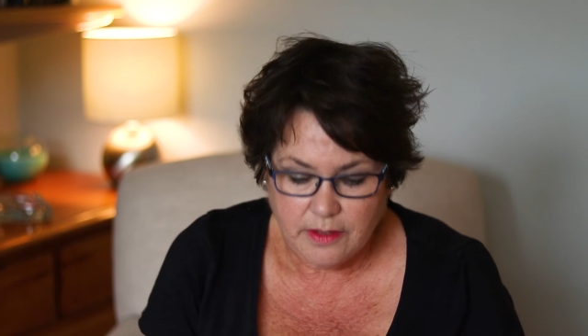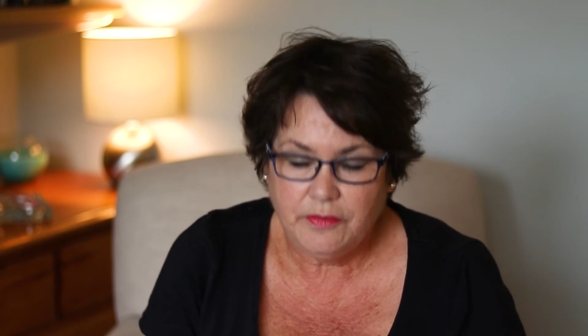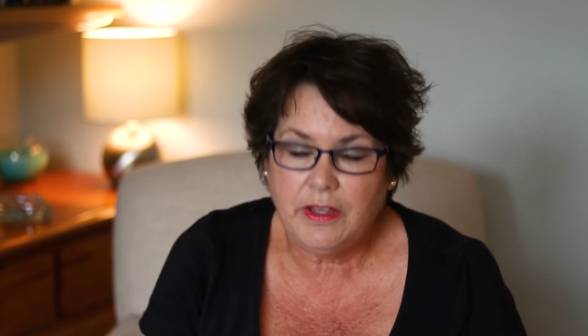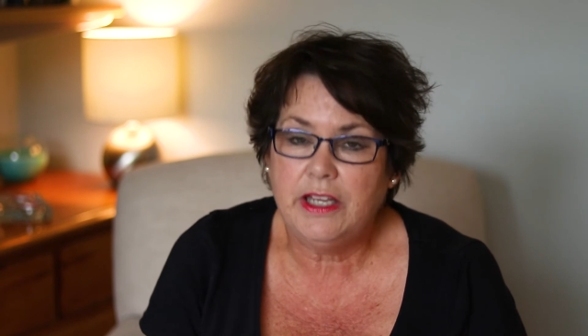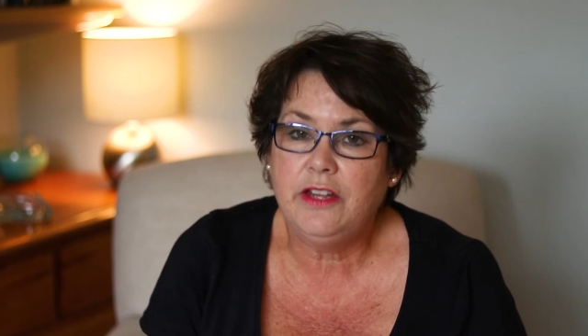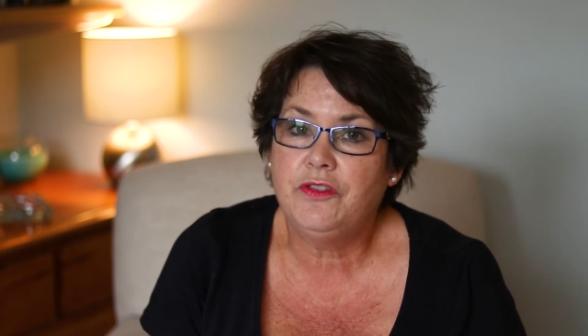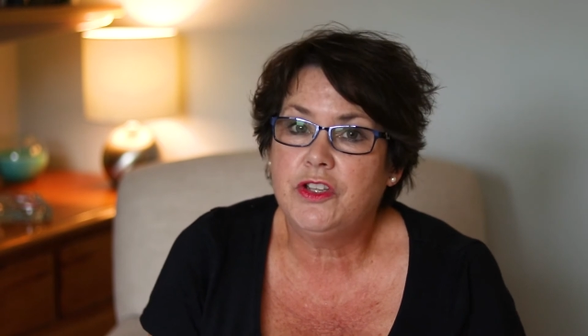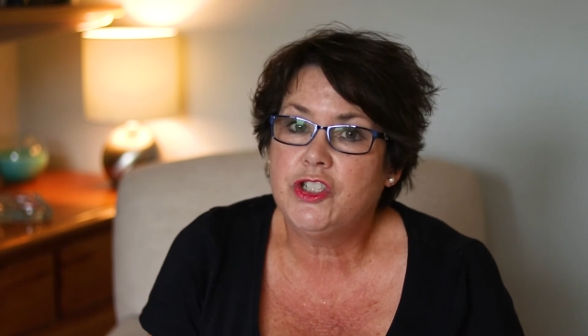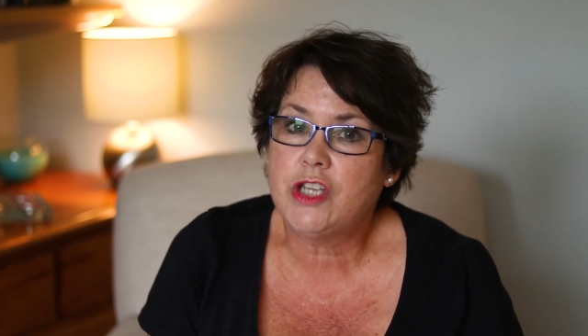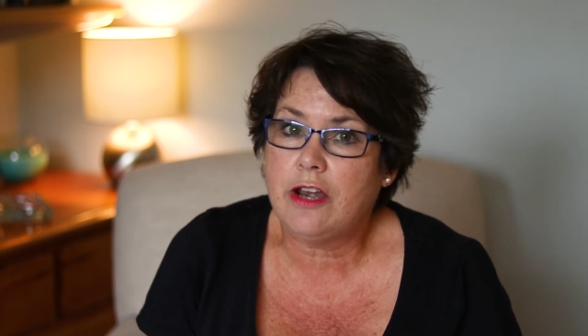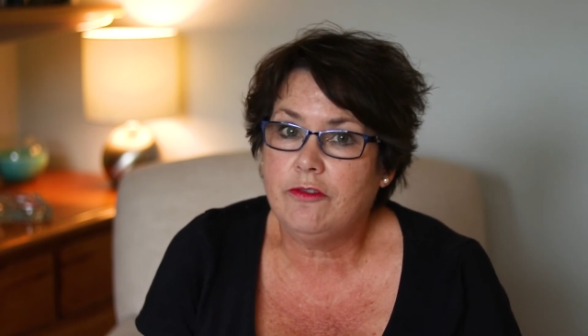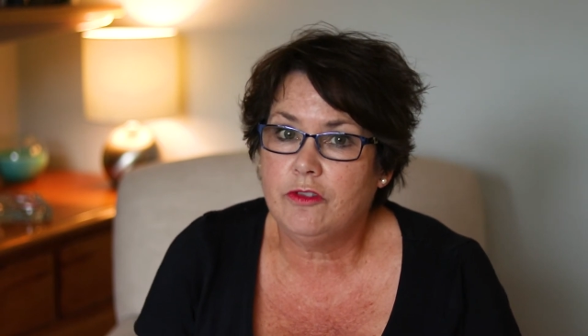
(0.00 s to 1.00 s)
Then in the
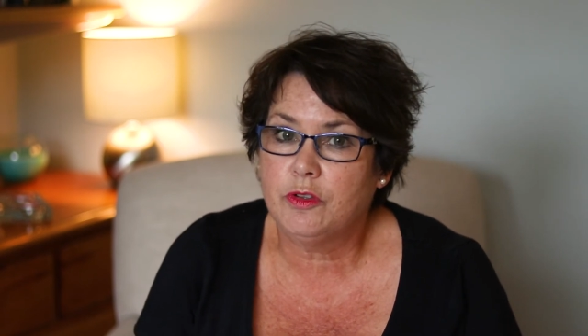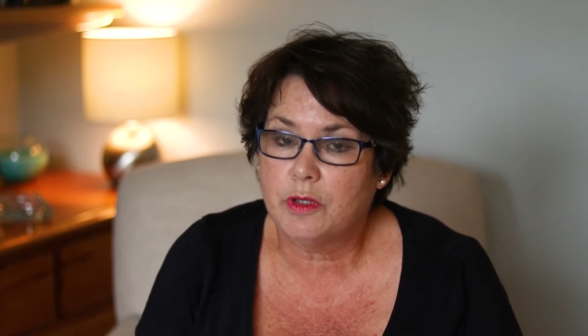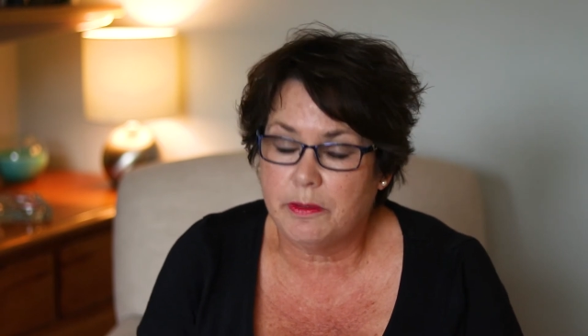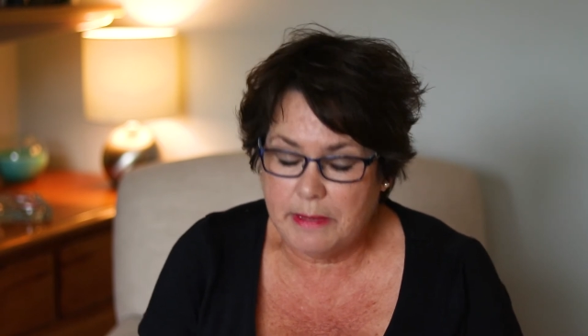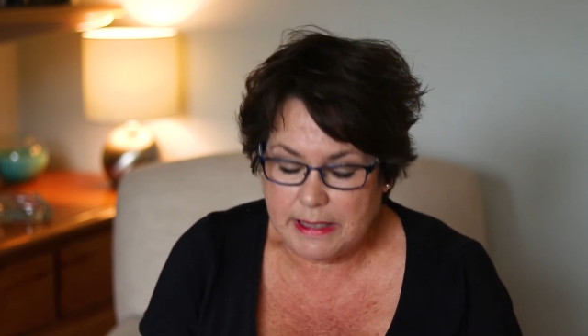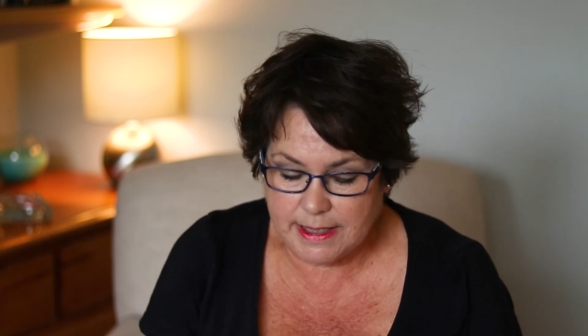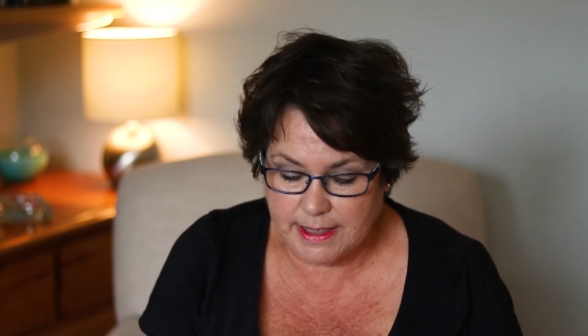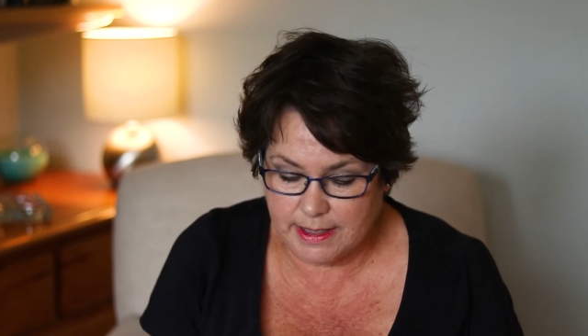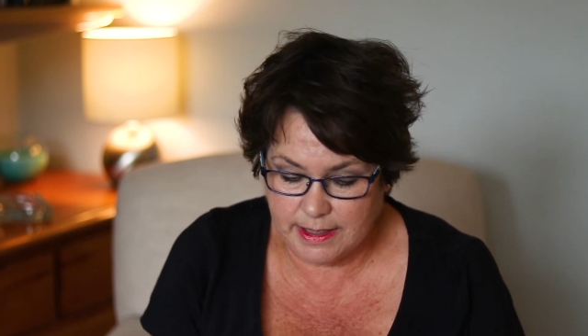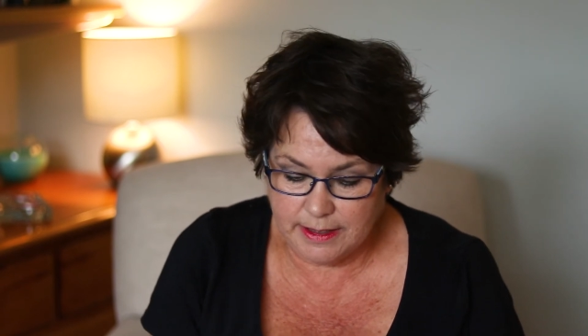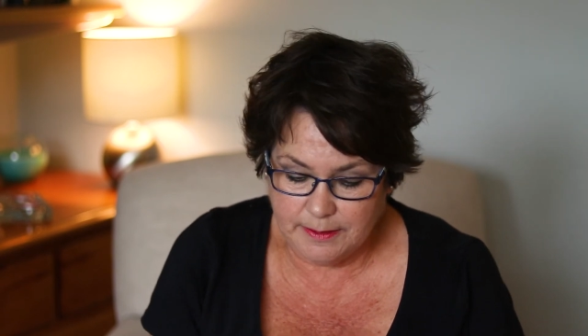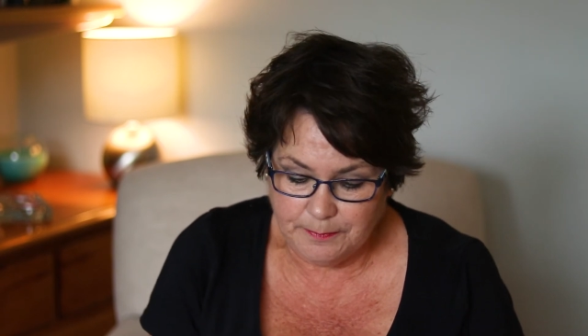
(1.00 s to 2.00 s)
general
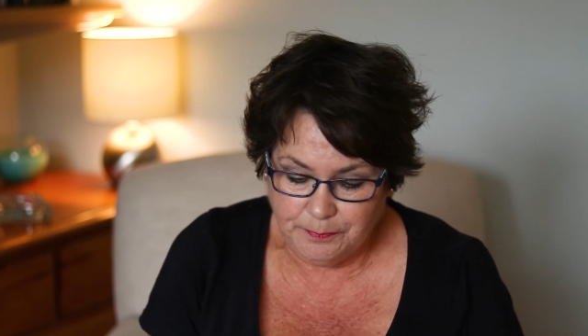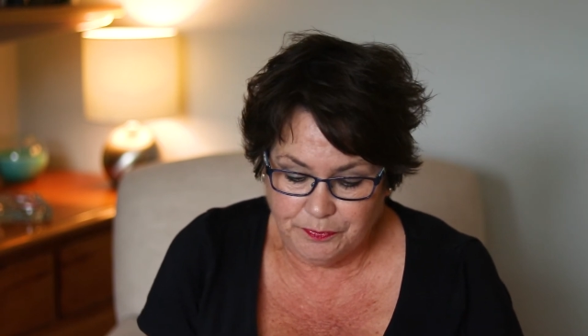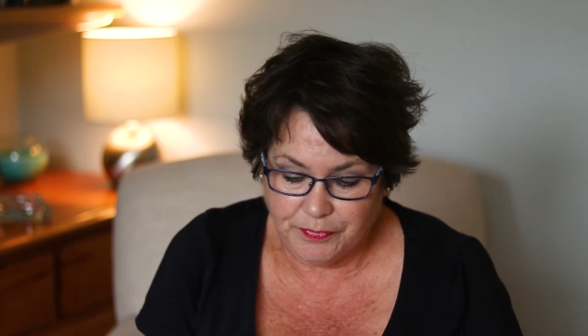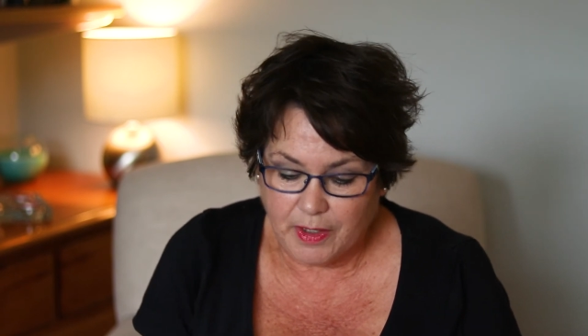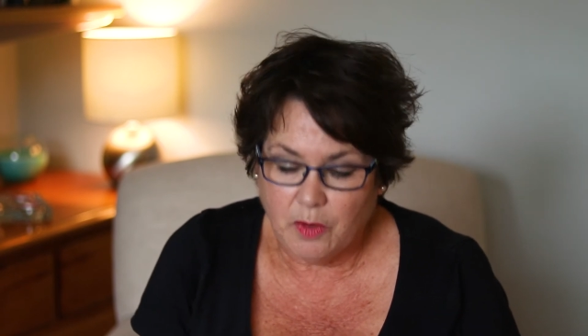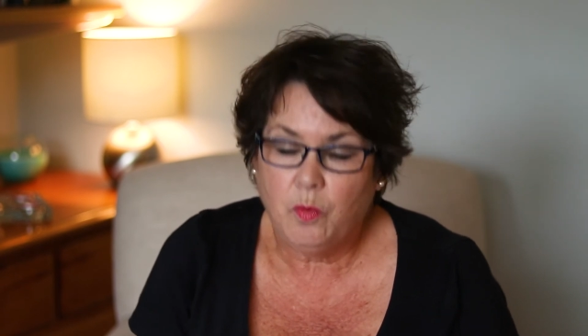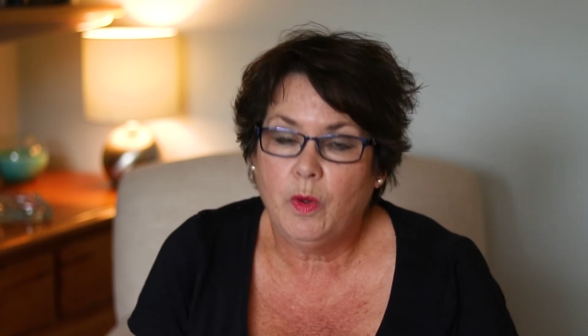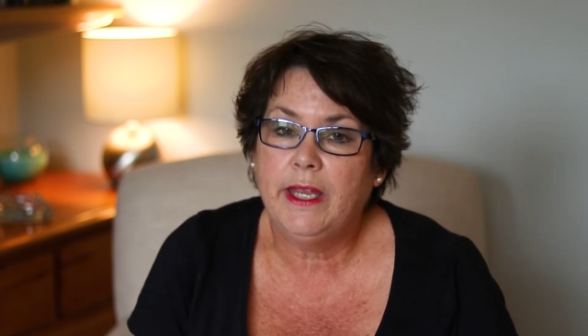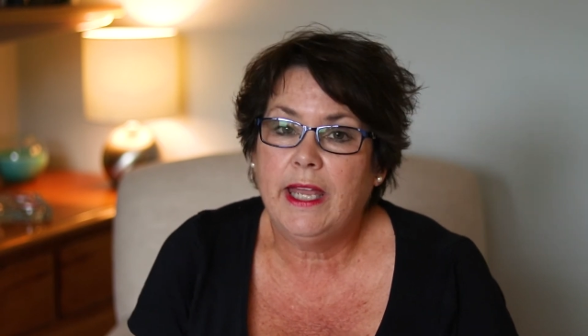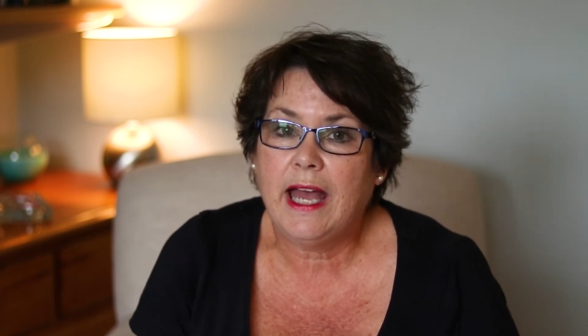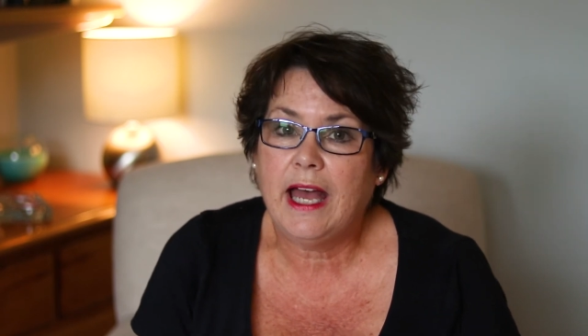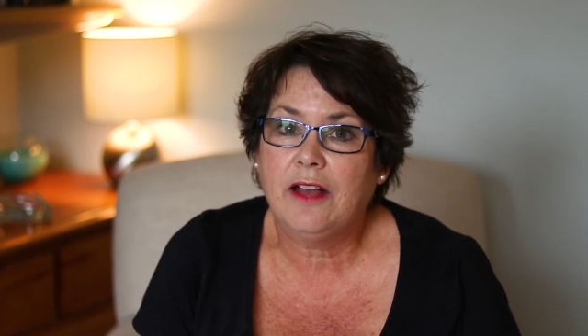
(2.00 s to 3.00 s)
committee we
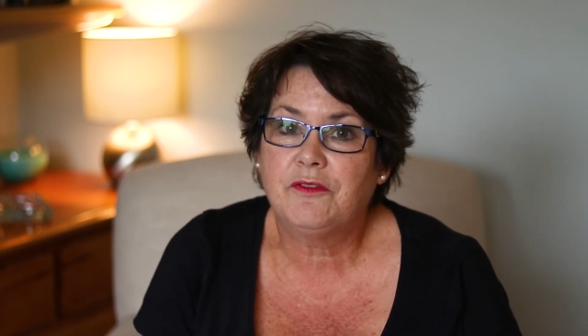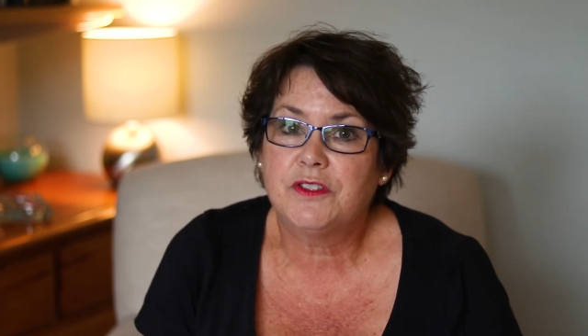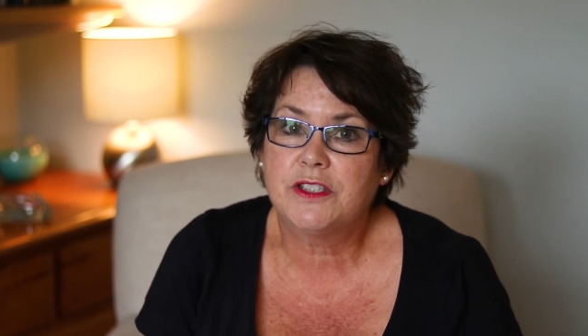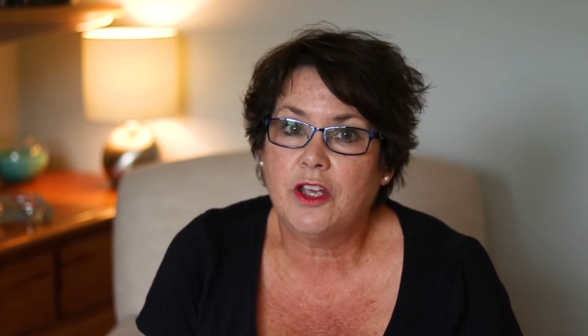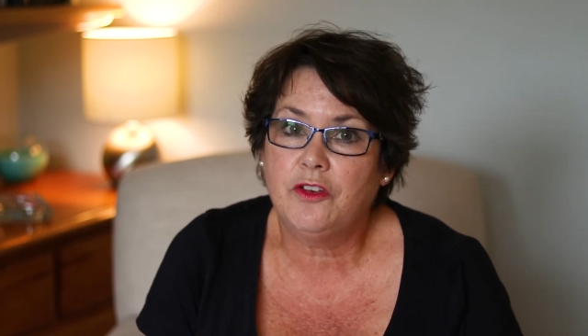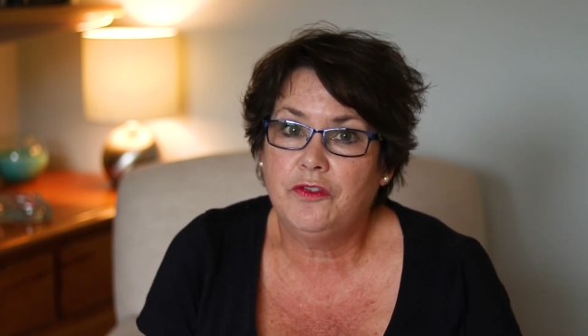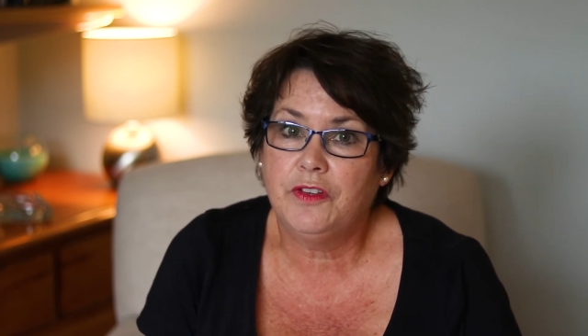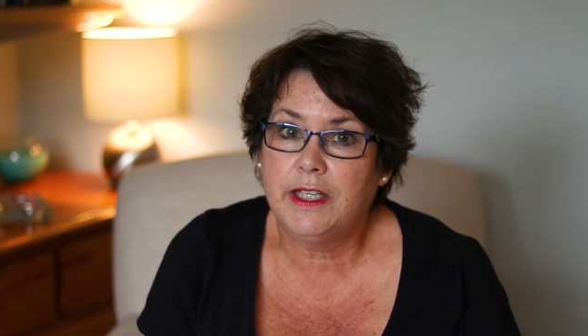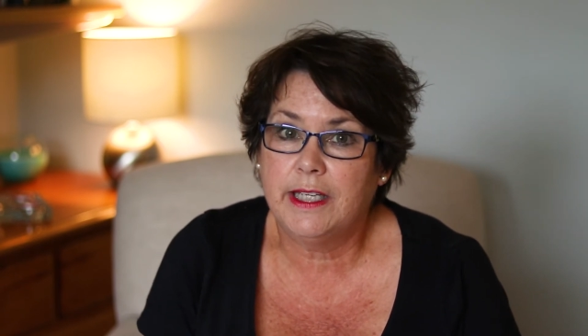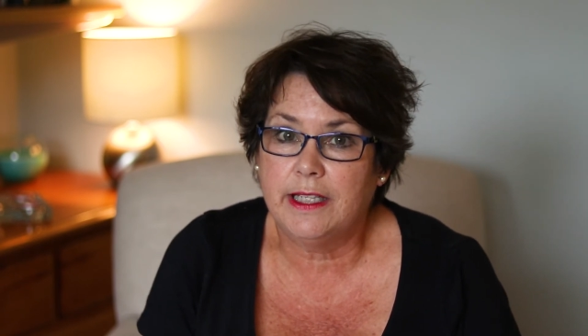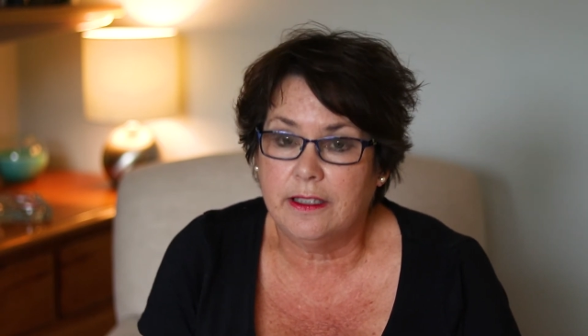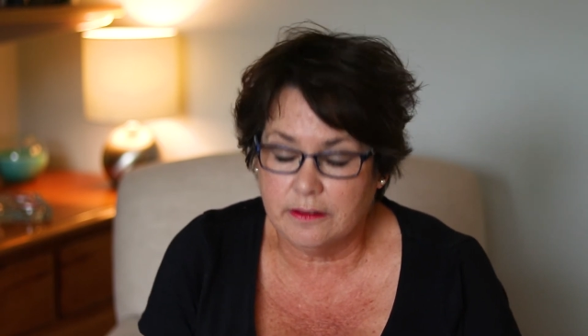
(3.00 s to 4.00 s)
have Sophie
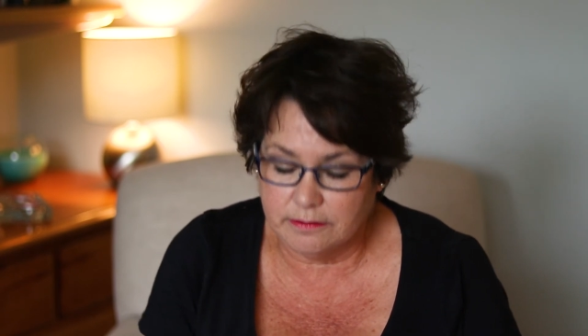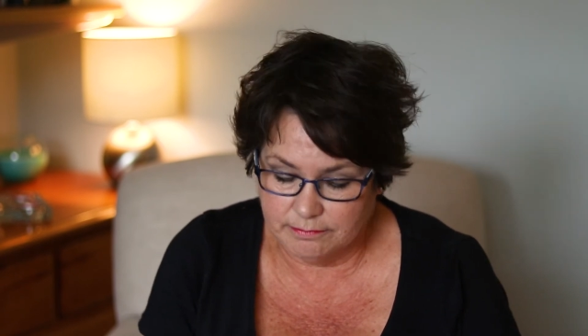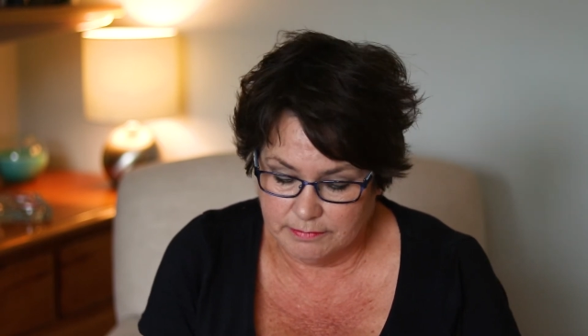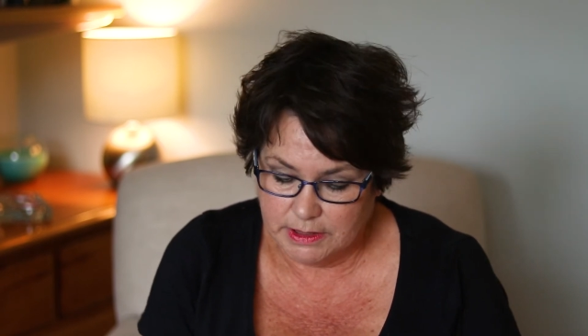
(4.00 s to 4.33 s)
Hill,